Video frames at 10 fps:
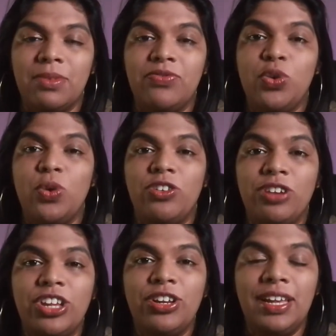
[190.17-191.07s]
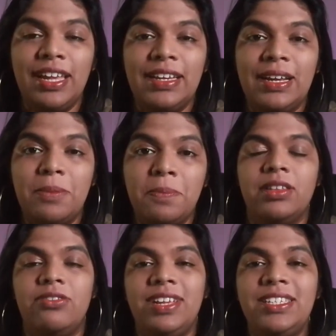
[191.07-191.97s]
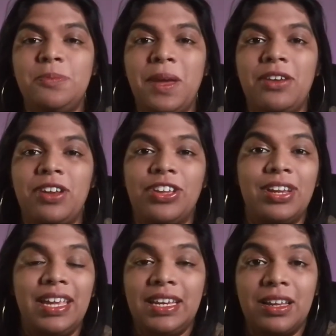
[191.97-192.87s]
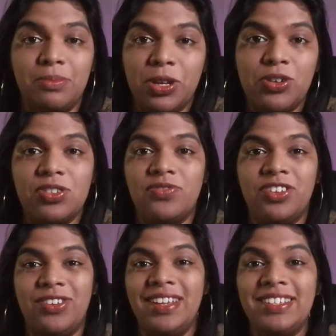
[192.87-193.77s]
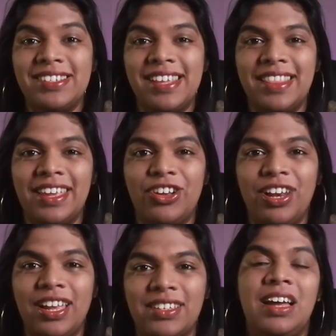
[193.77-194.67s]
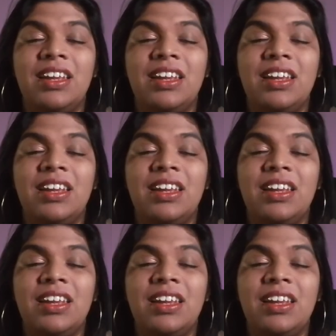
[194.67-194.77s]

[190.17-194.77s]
If you want regular income, REITs pay regular income because of the rentals that they collect.